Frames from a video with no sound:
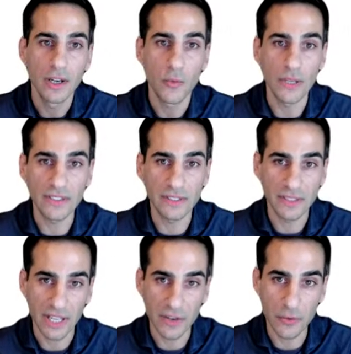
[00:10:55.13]
What
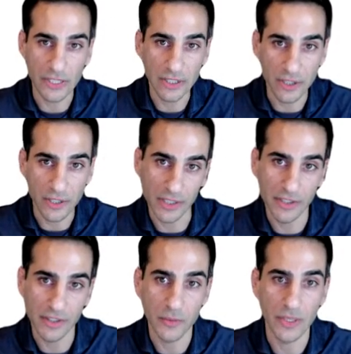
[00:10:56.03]
have we
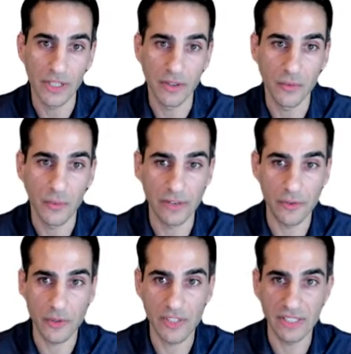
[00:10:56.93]
learned whenever
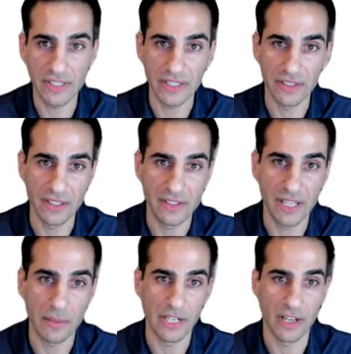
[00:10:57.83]
we study these
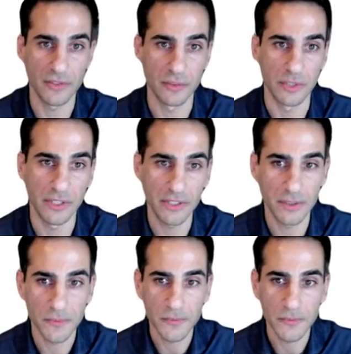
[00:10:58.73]
Lyman Alpha emitters?